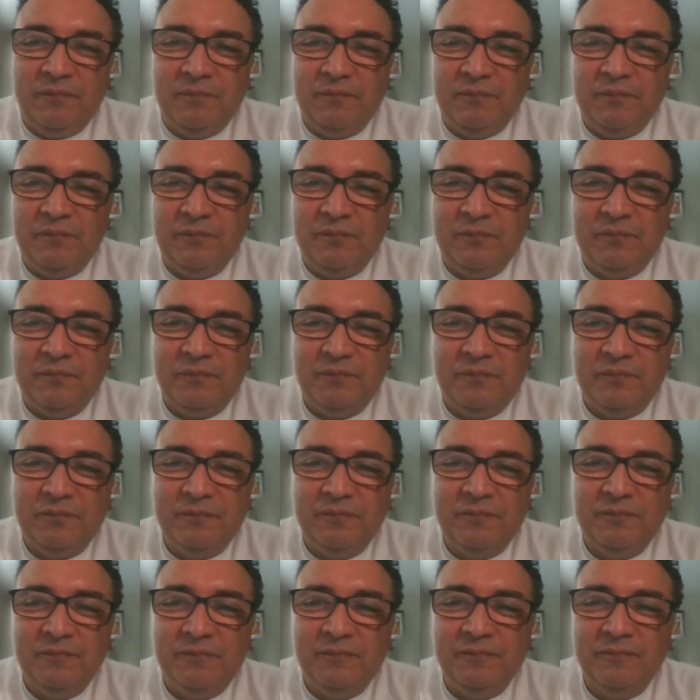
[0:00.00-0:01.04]

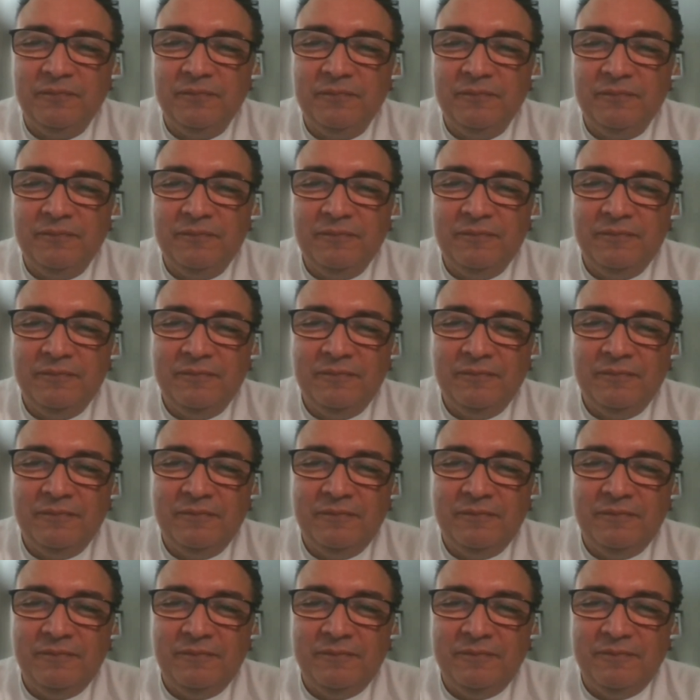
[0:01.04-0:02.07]

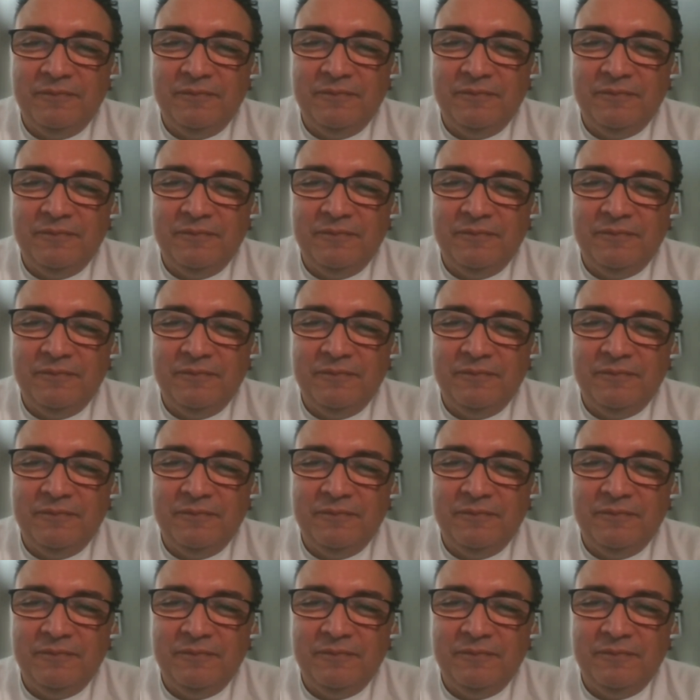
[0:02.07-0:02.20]
(silence)